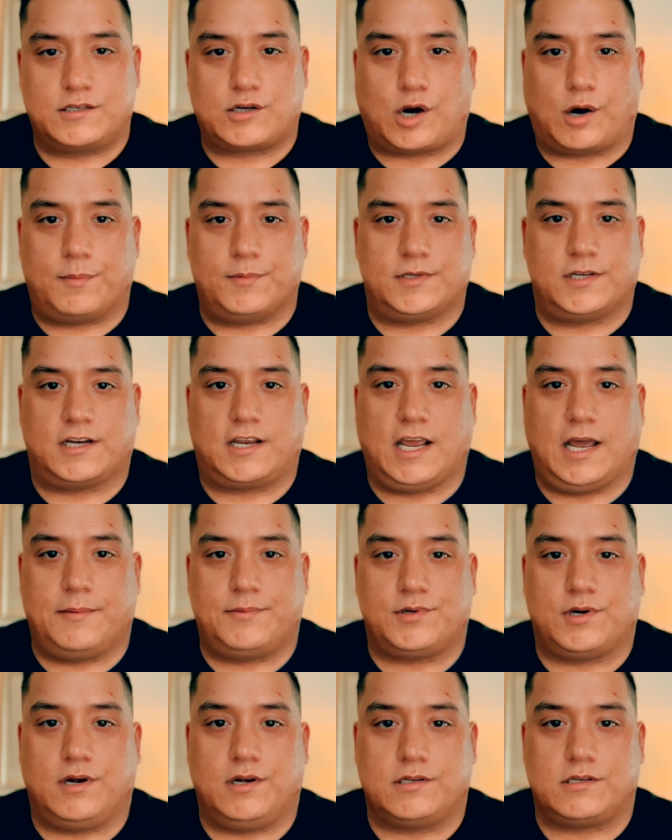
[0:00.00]
Coburn C.
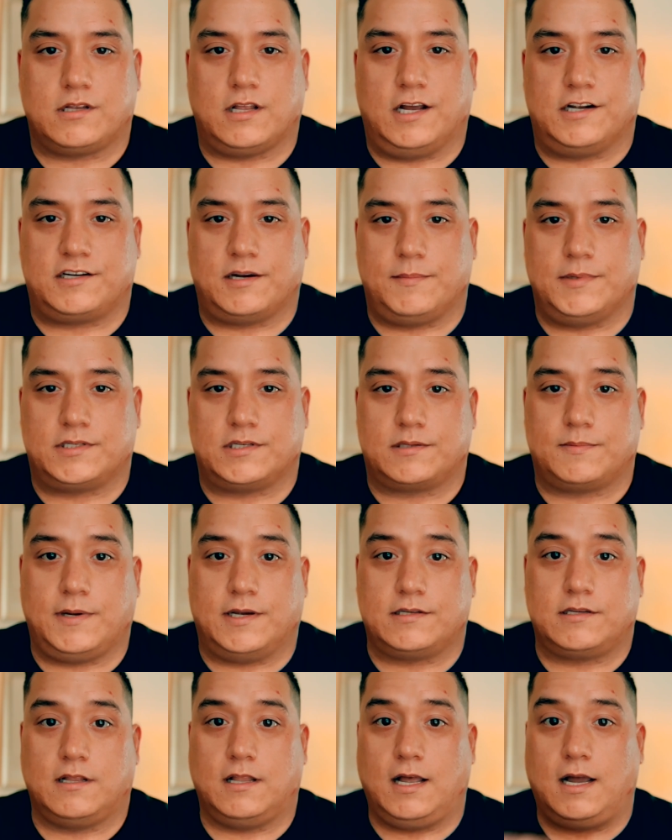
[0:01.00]
Capshaw slash Mr.
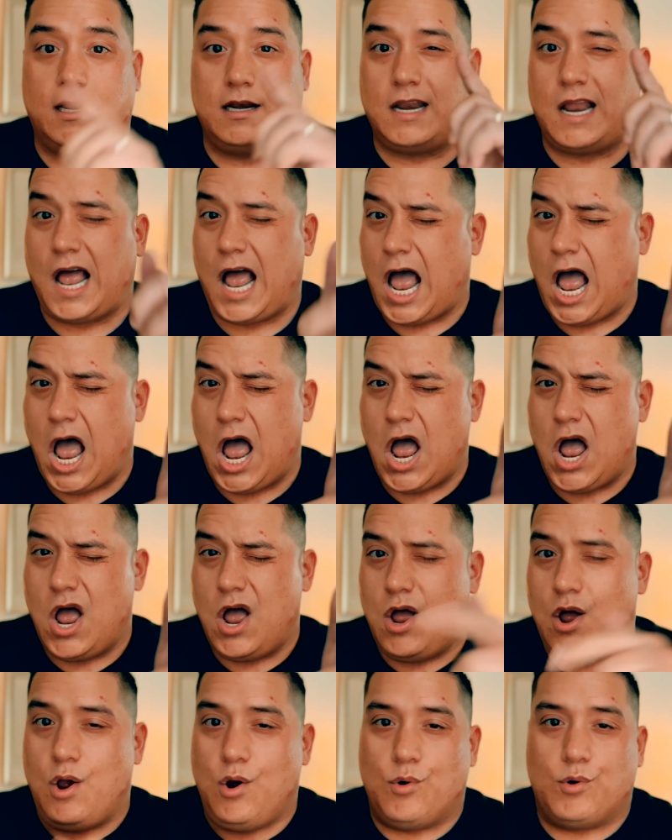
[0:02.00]
Smiles a Lot
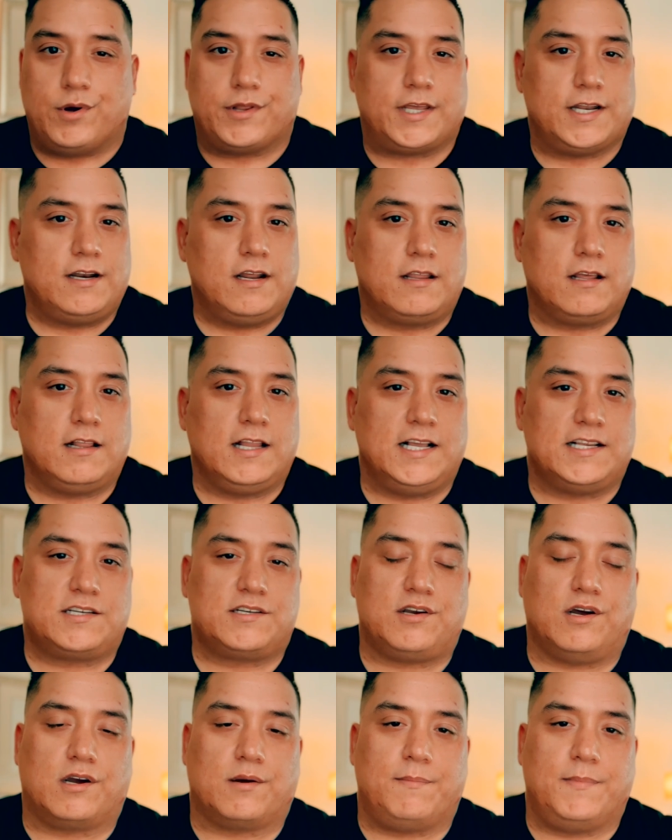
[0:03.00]
with another Let's
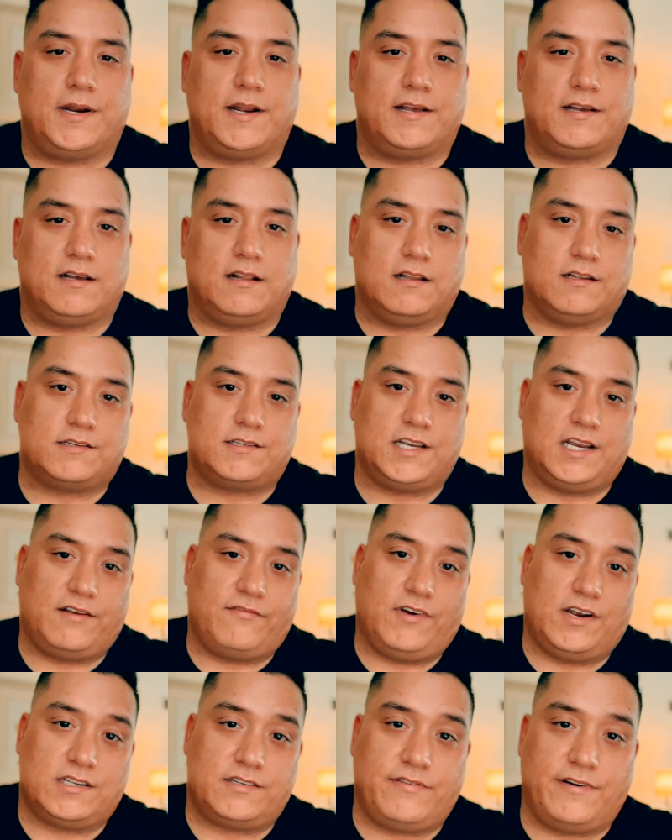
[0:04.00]
Talk Media LLC
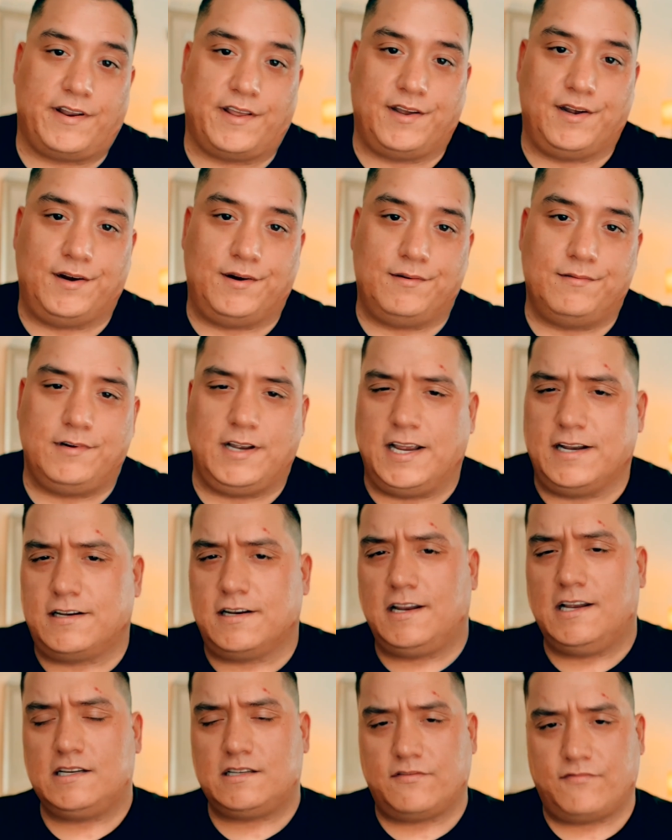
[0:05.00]
advice video. And
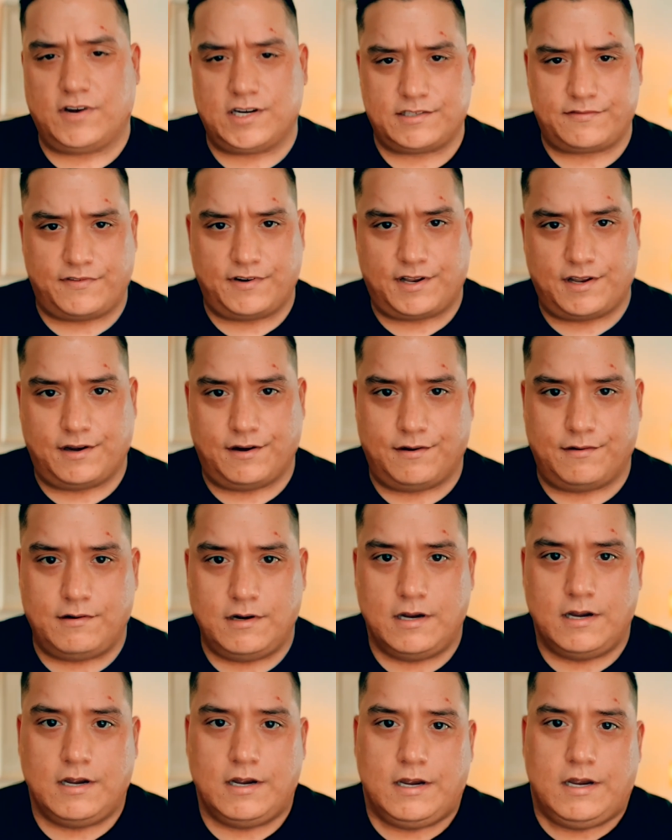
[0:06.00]
today's advice video
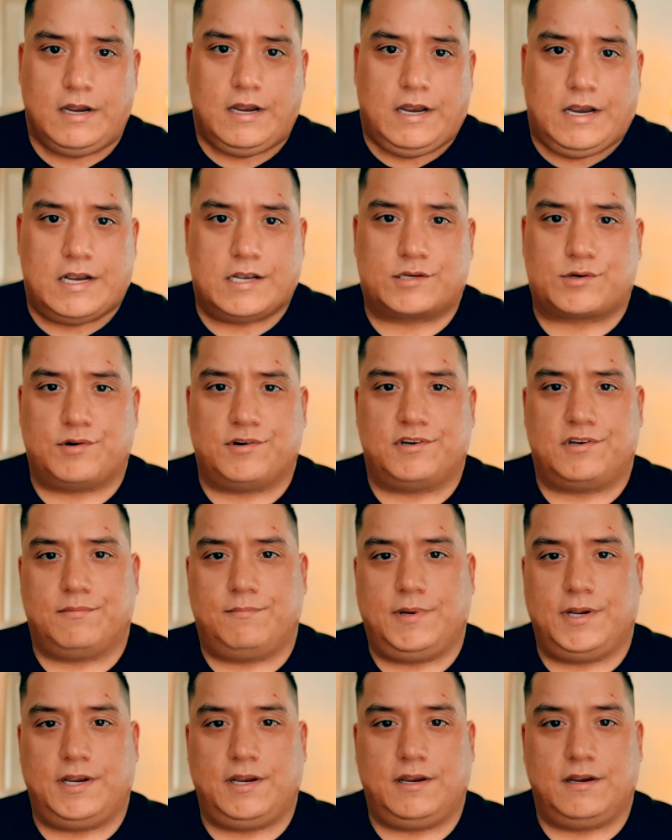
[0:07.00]
is going to
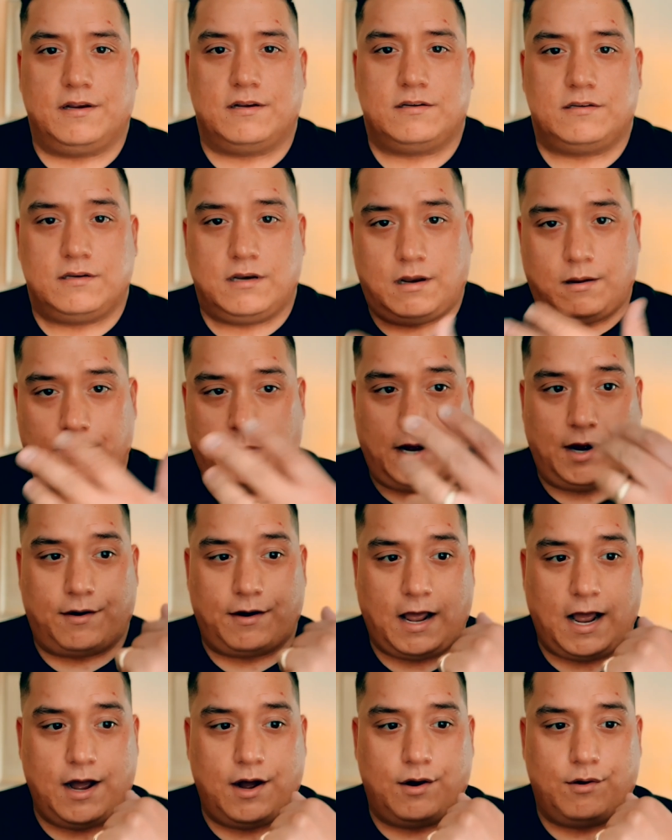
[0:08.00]
be about
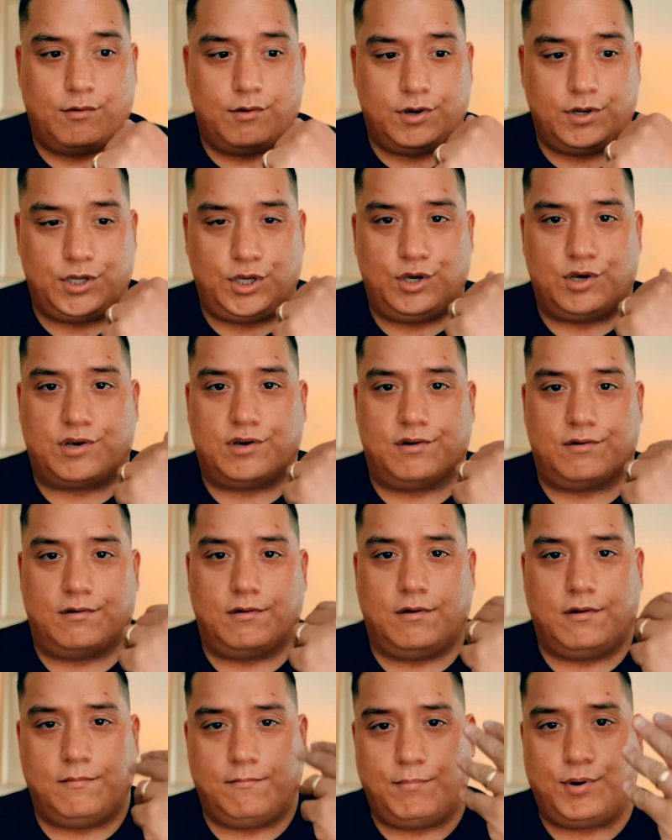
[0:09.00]
how you
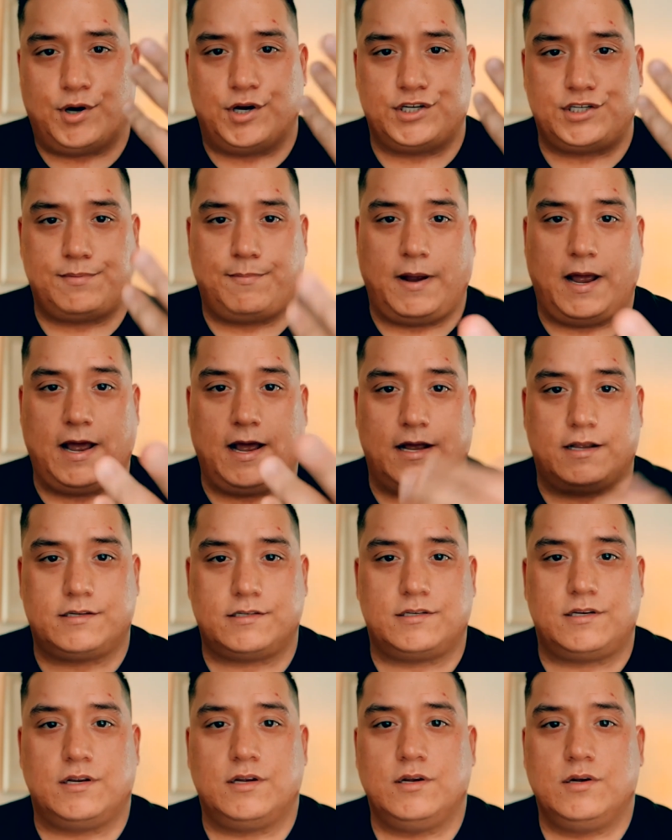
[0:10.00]
can push
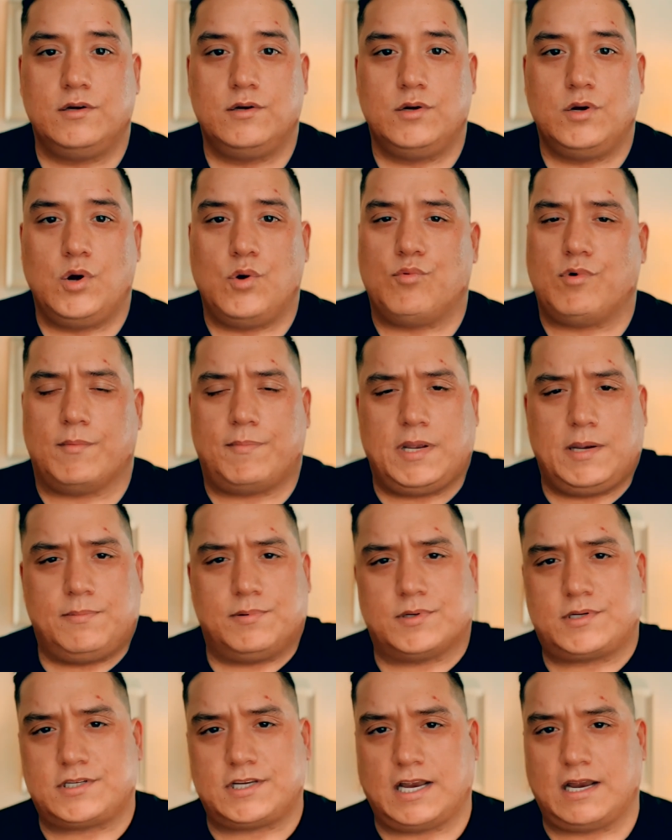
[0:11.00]
past what
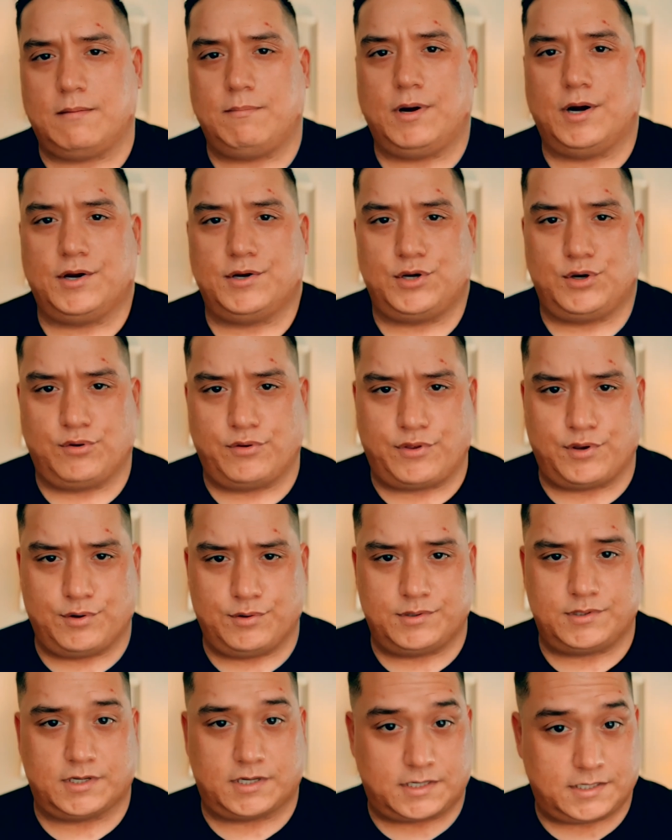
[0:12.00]
people say about you
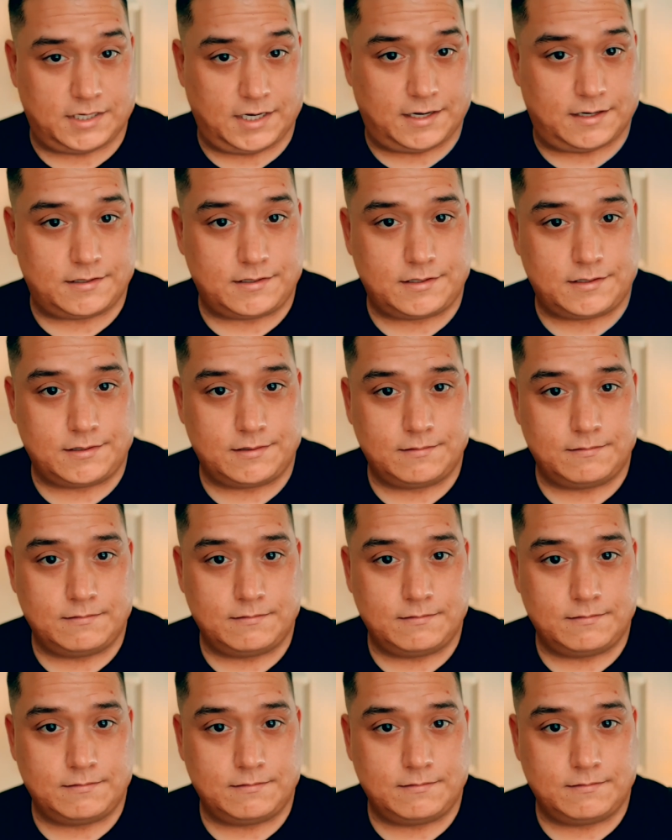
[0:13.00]
through success.